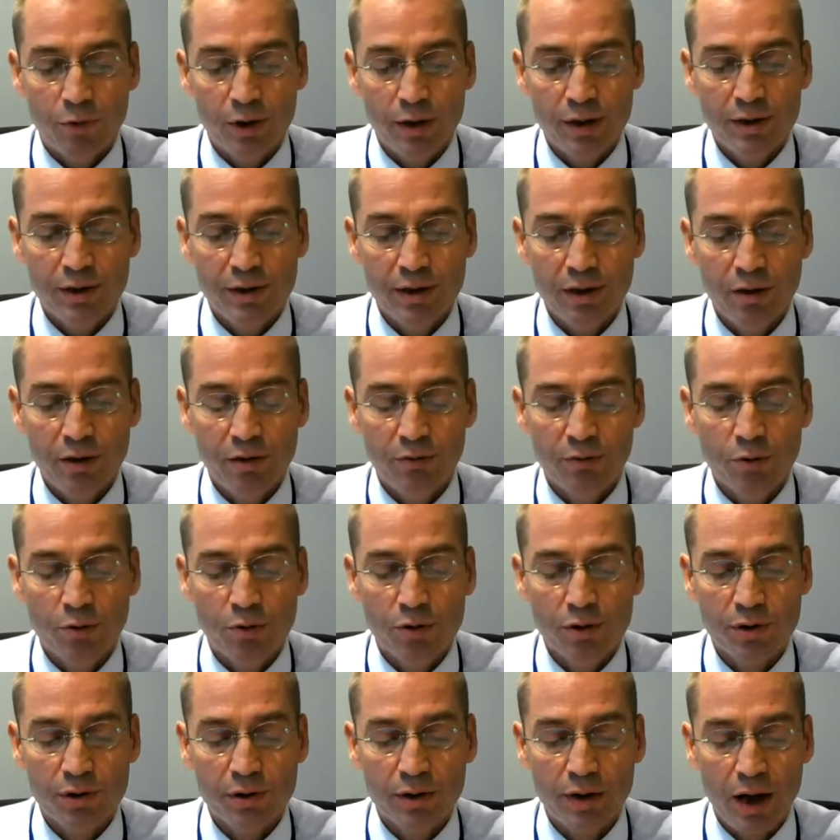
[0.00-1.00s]
We see, of
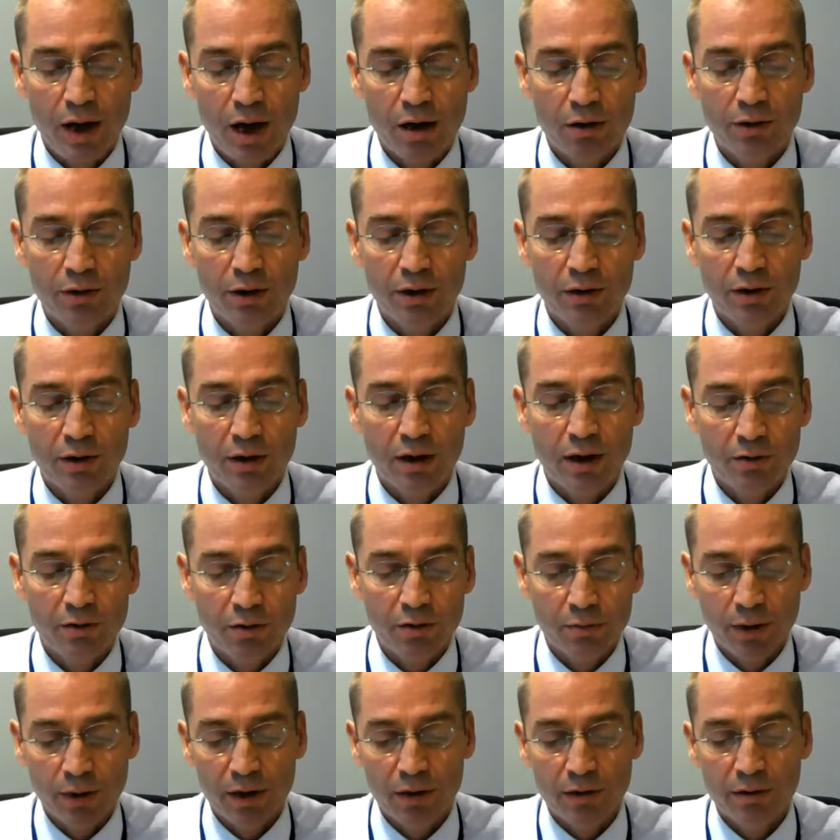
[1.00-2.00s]
course, now that the
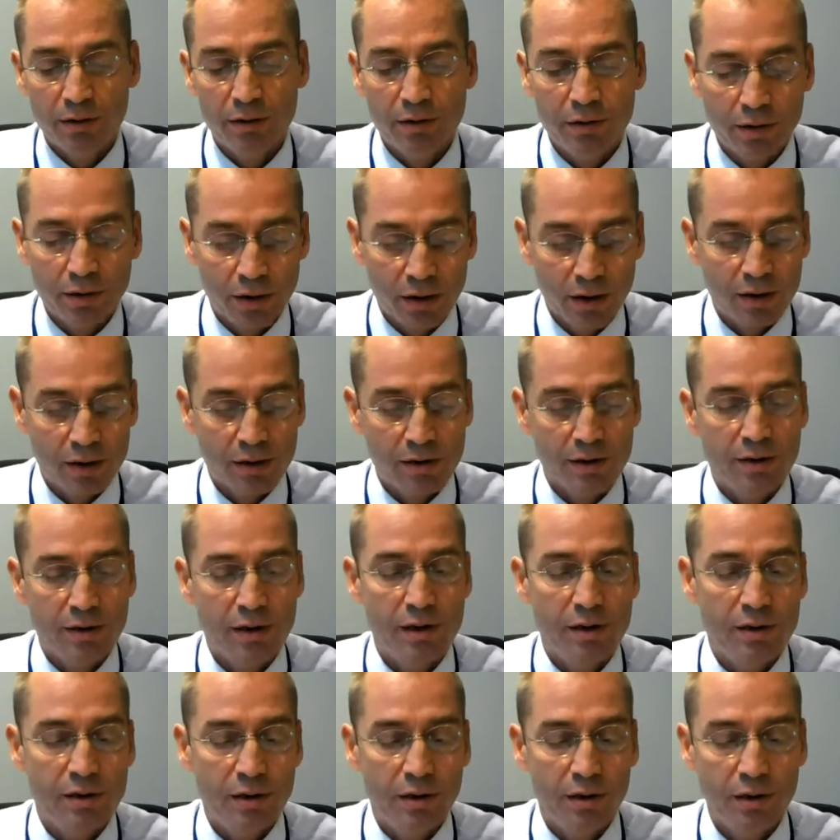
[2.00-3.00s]
government
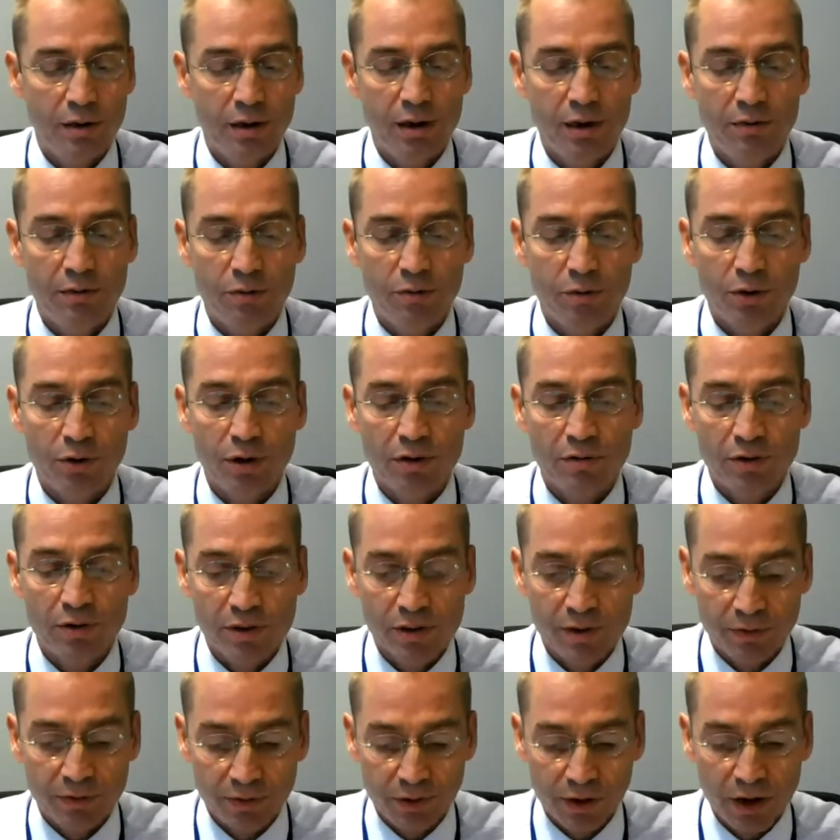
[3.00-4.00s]
sees the need for
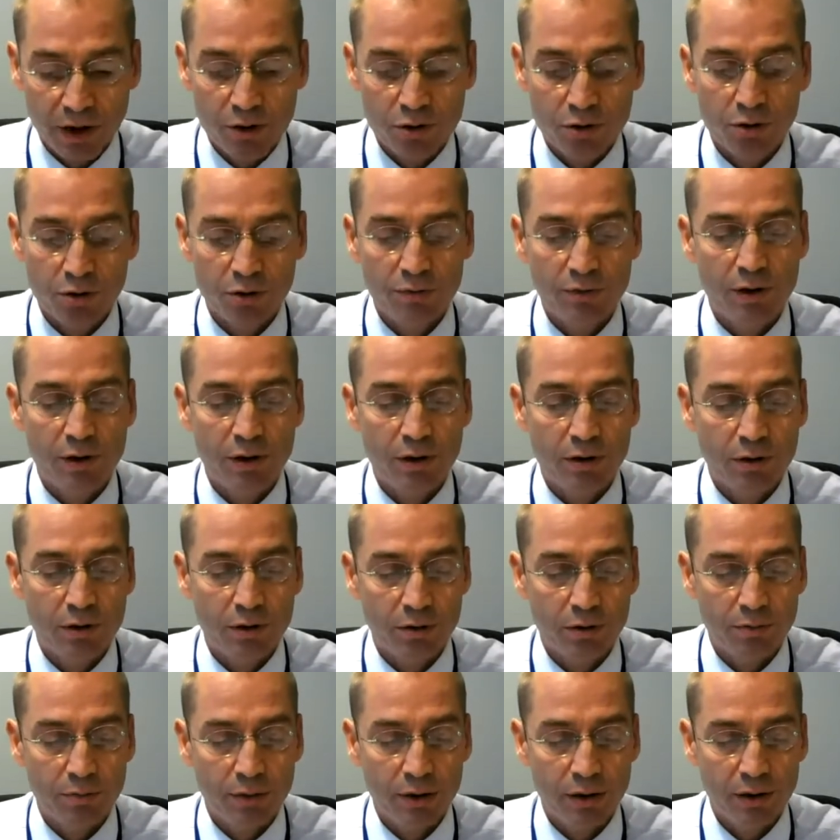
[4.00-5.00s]
diversification of the
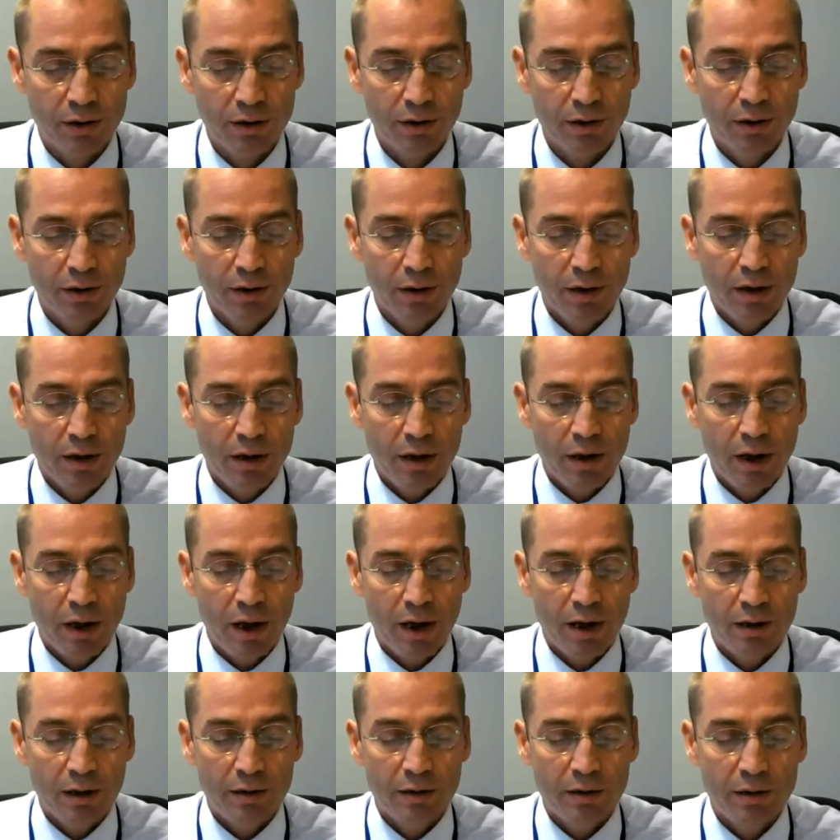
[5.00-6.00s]
economy.
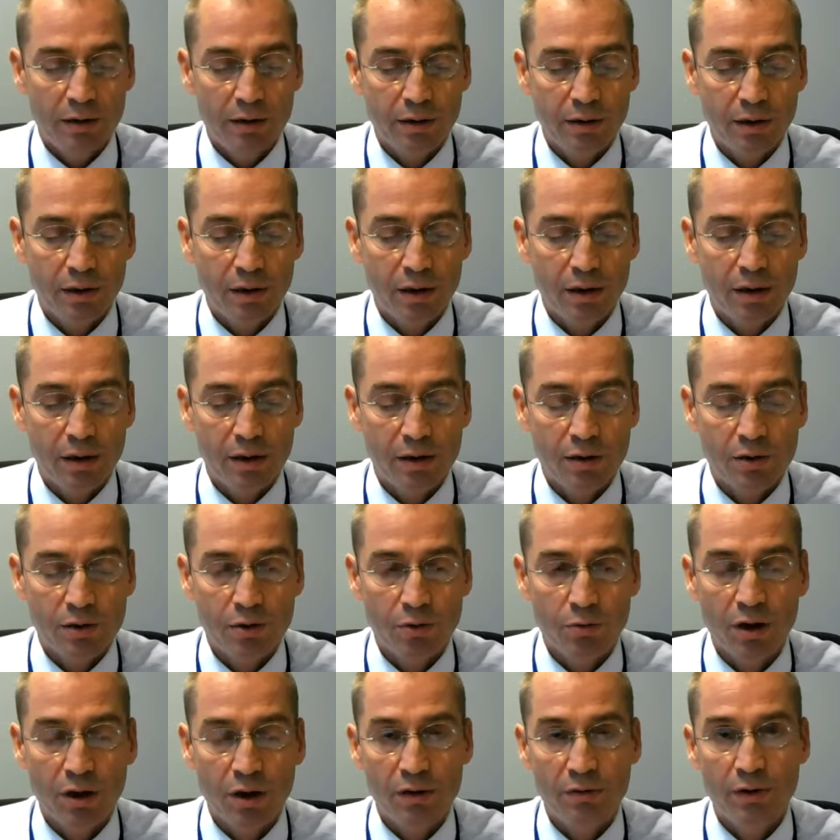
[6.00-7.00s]
And
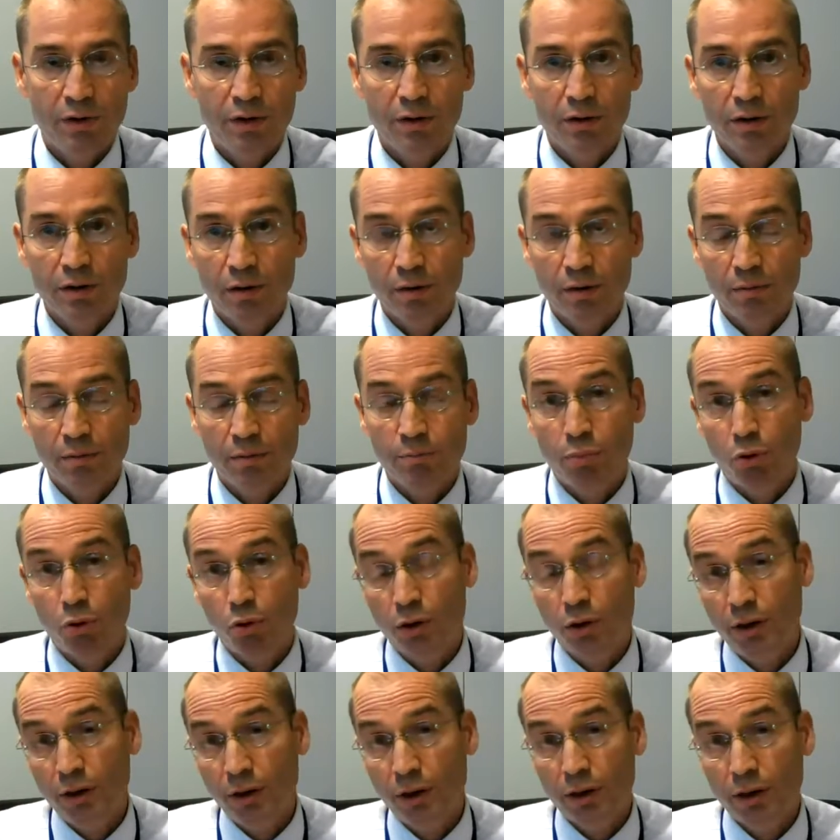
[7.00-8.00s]
so given the
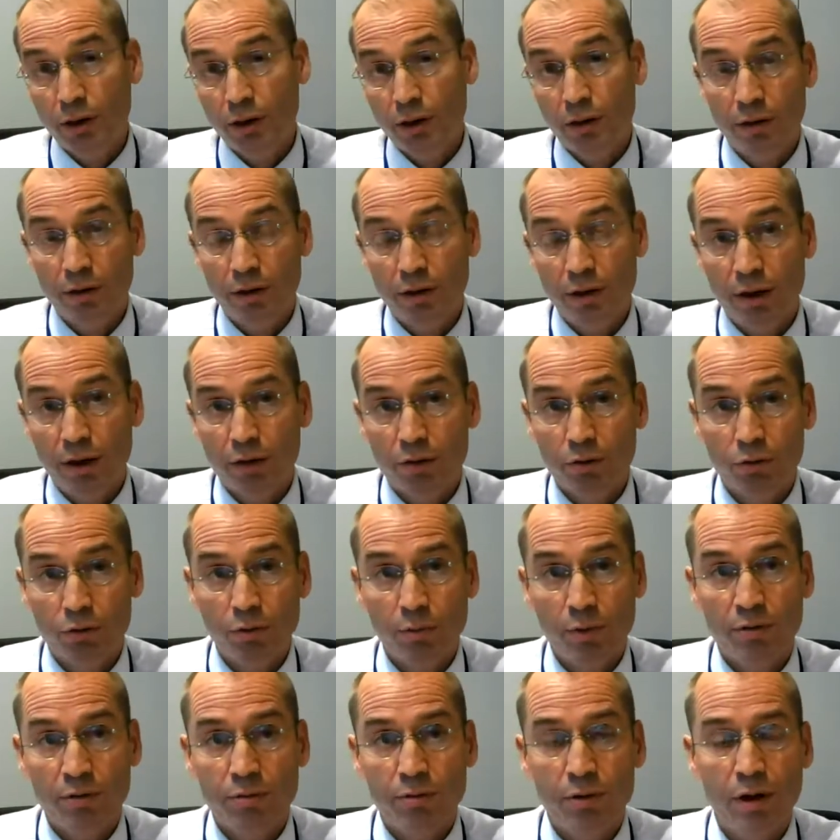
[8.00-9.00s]
political and the
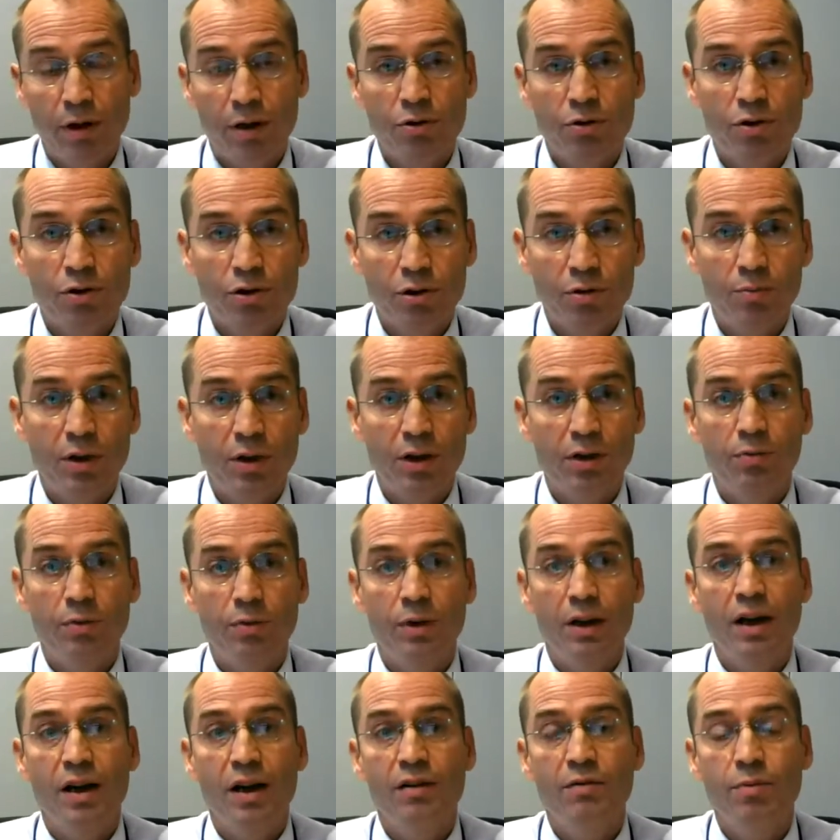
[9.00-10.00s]
economic relationship that
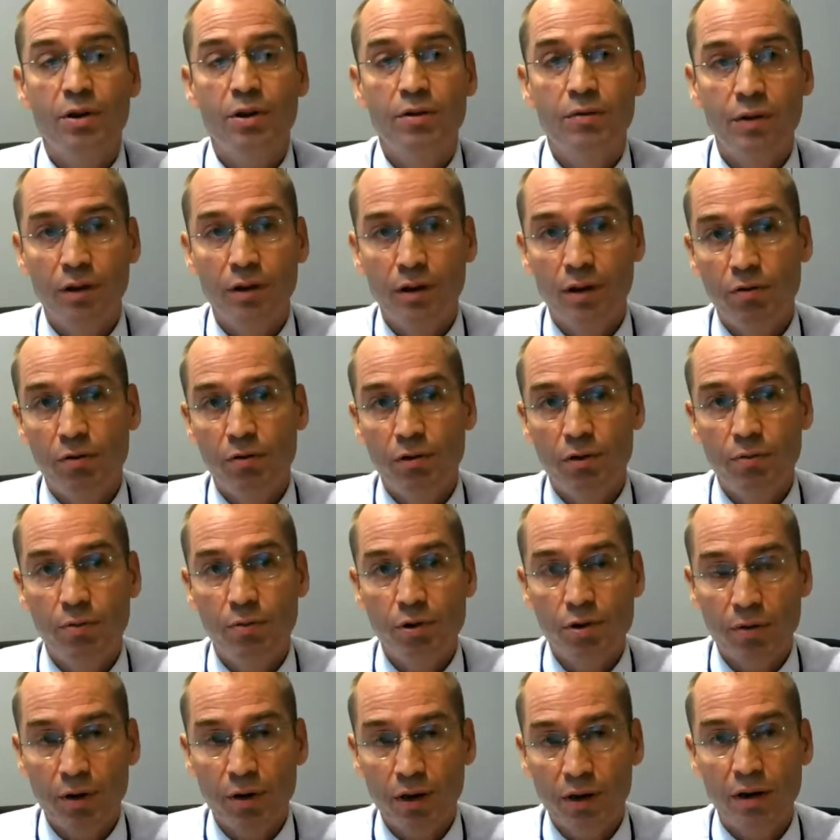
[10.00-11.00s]
we have between EU and
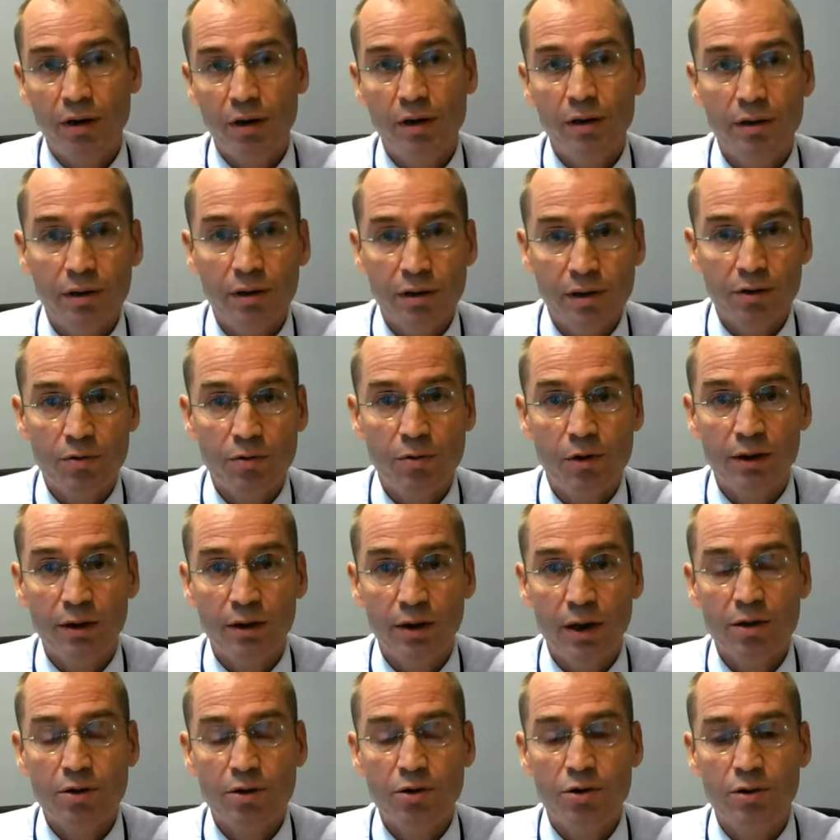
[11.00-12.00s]
Botswana, it is
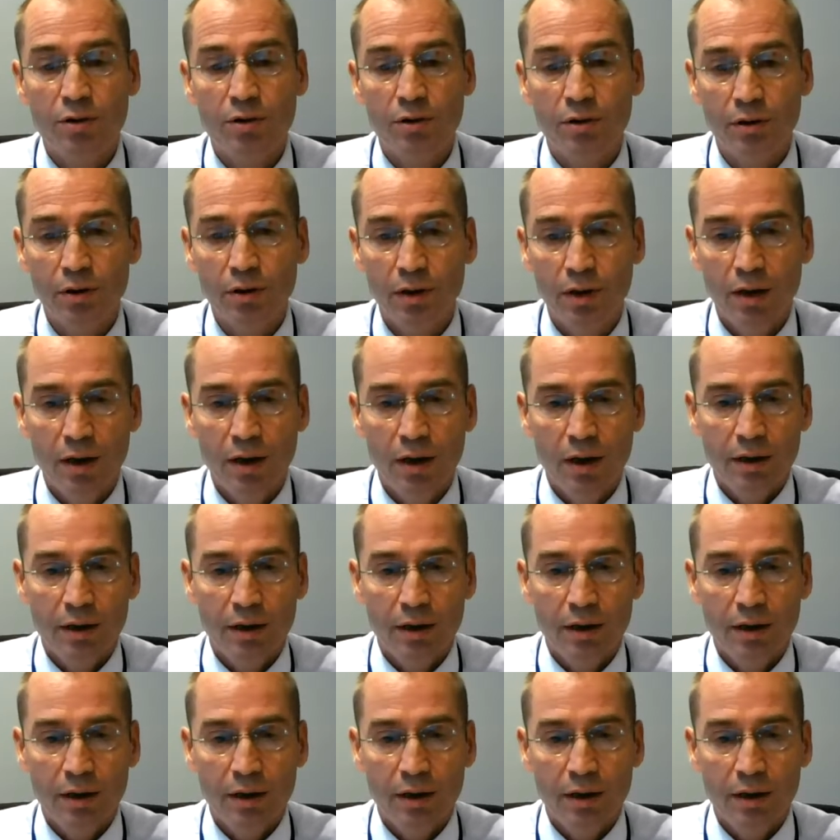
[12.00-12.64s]
quite natural